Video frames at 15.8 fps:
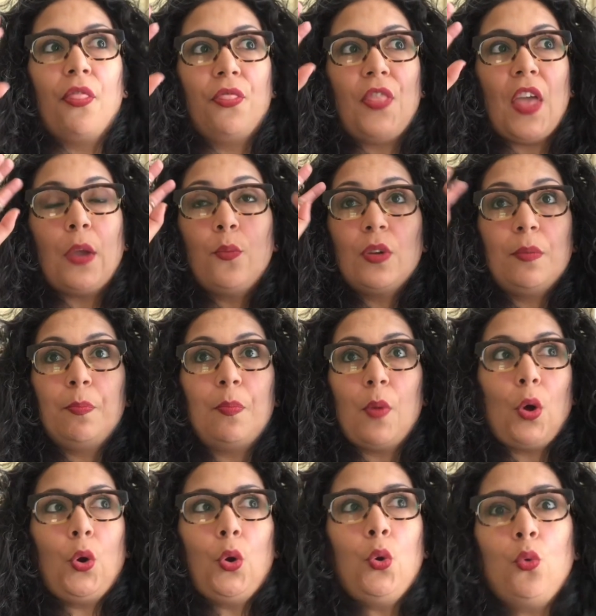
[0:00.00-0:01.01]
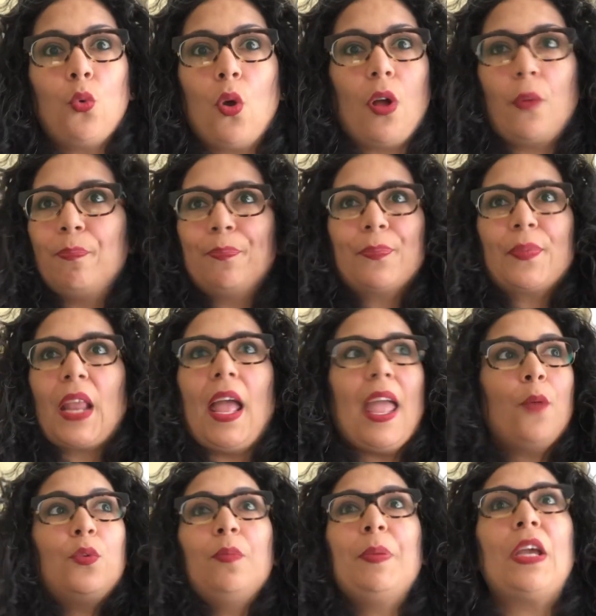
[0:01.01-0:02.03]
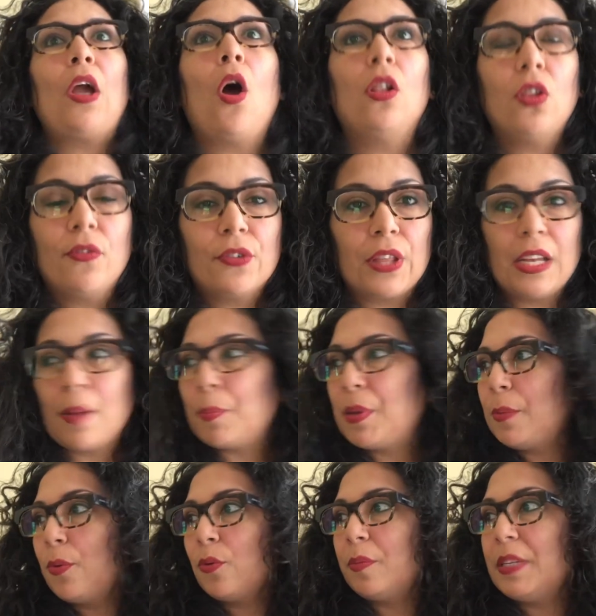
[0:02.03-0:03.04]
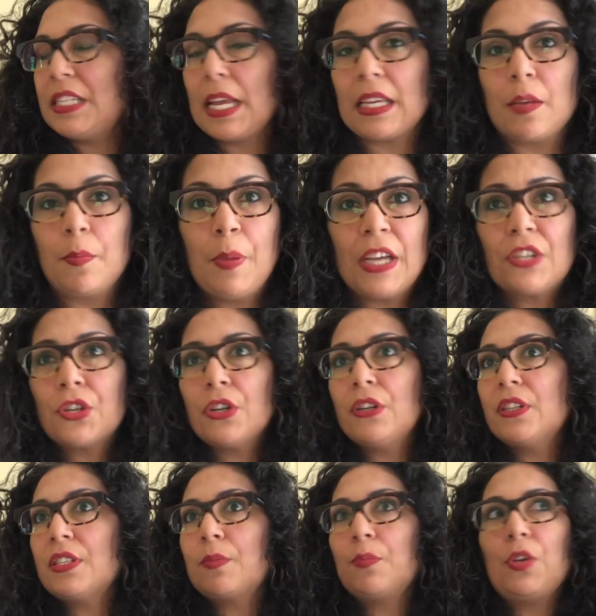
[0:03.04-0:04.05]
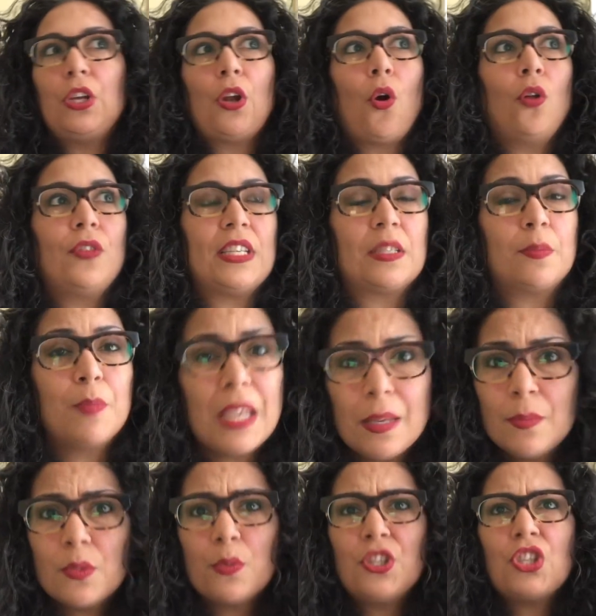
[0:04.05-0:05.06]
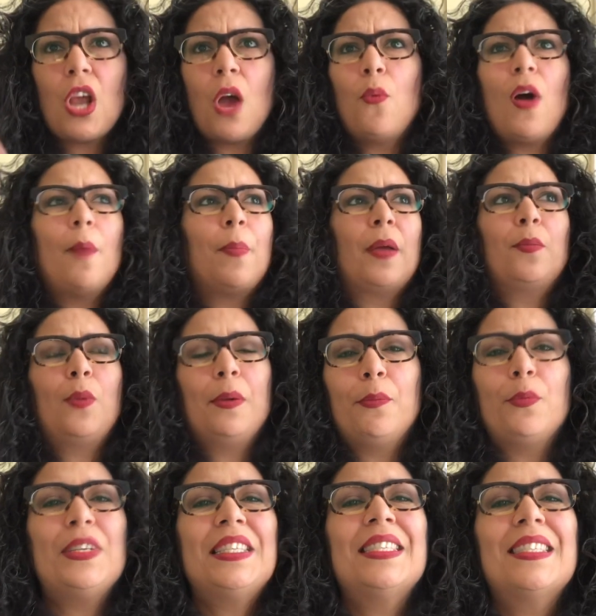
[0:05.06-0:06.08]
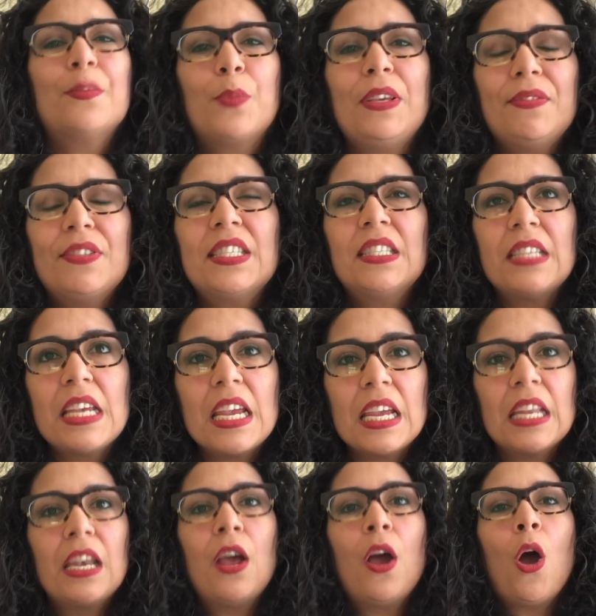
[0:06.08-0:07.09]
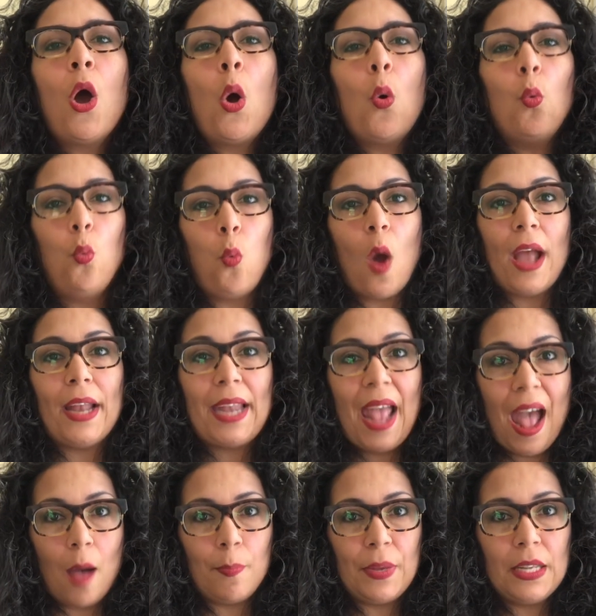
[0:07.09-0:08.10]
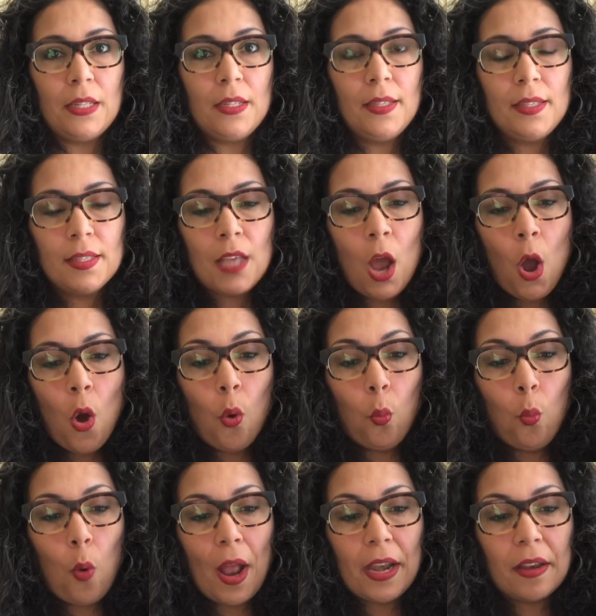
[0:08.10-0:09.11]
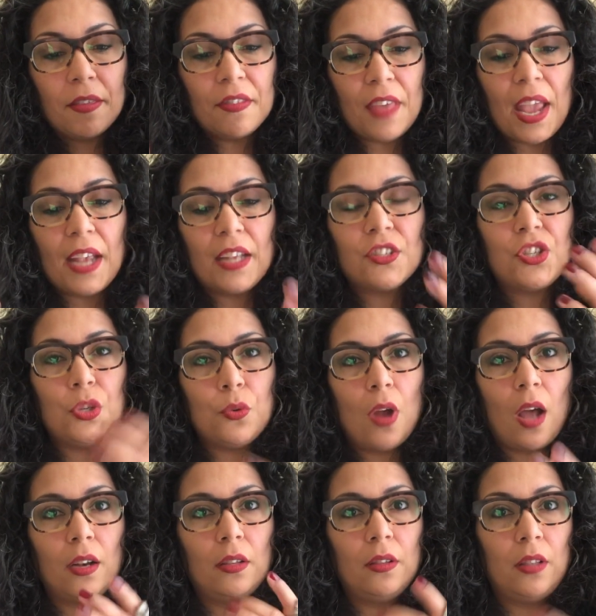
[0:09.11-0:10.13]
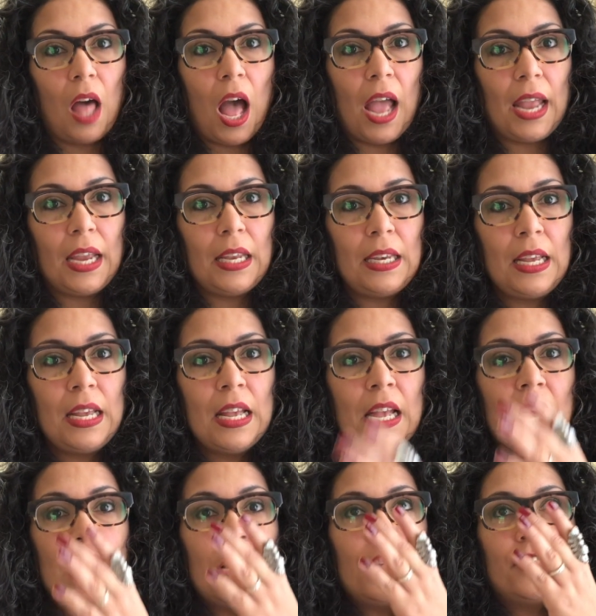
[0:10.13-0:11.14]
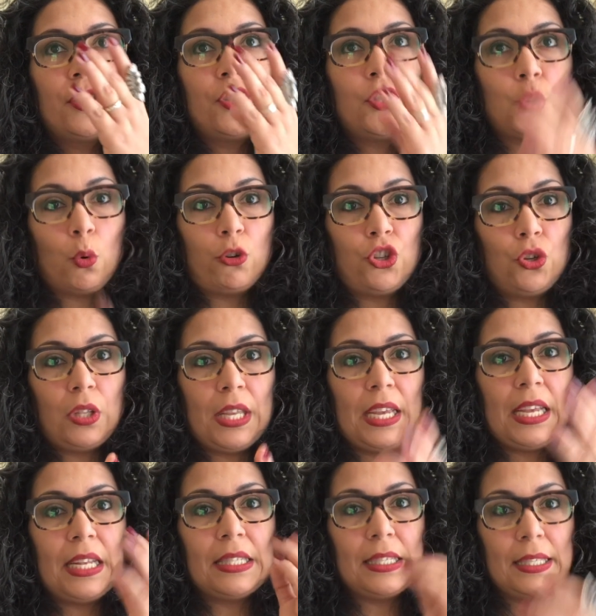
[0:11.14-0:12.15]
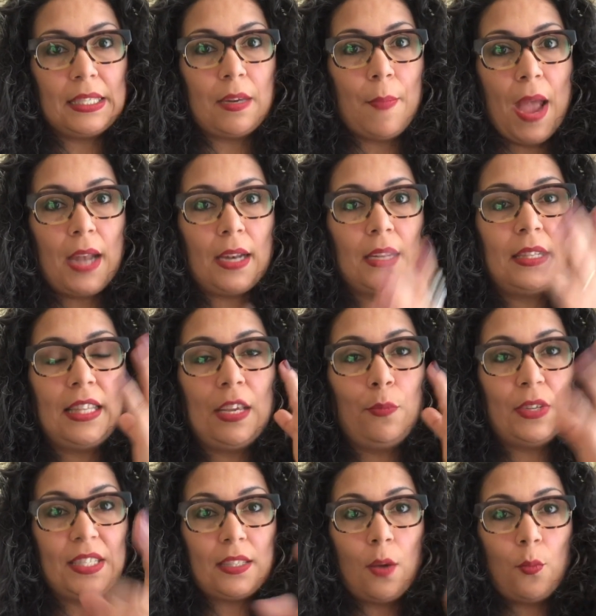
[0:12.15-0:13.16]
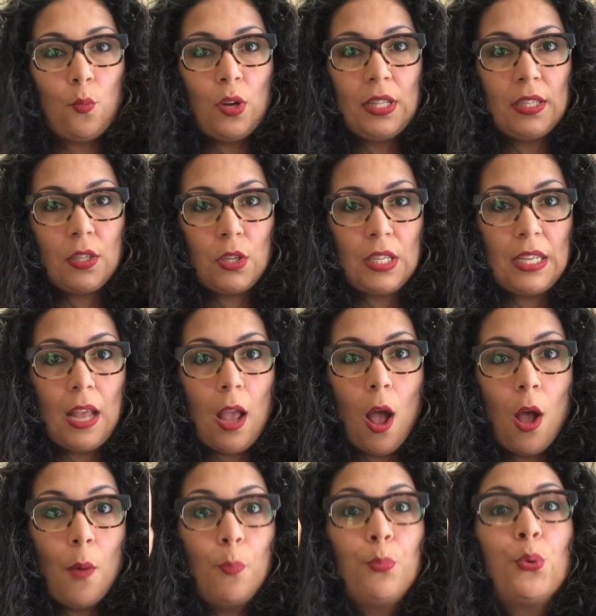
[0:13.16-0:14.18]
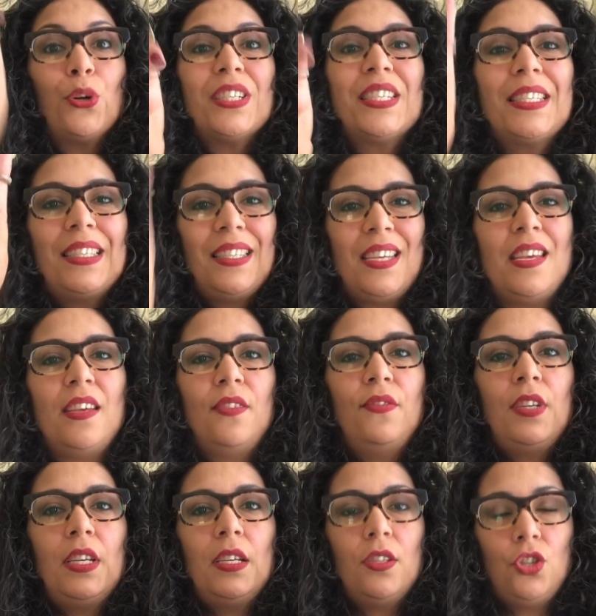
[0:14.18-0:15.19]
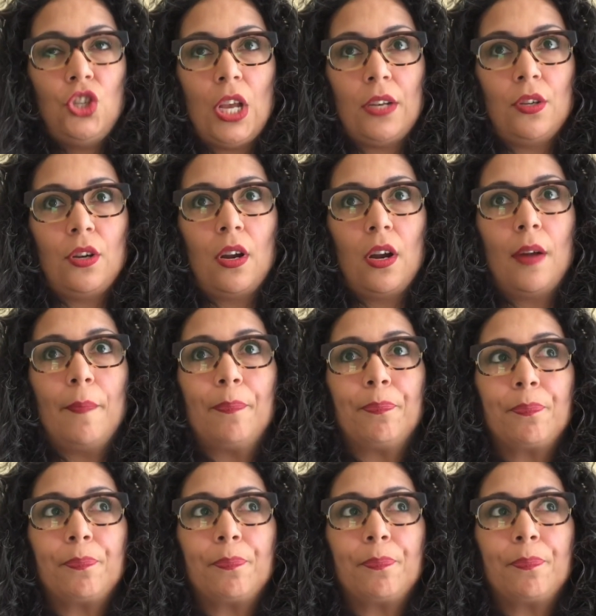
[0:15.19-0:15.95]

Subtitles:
it would be all over the internet. People would be taking pictures, all these memes would show up, and we've seen what happens when things do not align socially and systematically with someone's perceived gender.